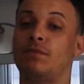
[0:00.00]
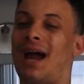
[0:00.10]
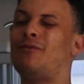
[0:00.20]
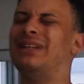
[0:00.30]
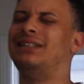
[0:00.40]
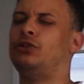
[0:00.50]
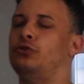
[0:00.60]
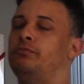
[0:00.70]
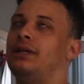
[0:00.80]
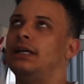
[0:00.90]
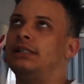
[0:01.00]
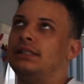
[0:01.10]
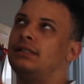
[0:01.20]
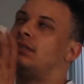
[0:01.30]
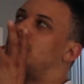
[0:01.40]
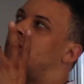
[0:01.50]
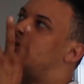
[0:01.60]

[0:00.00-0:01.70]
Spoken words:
I really do, because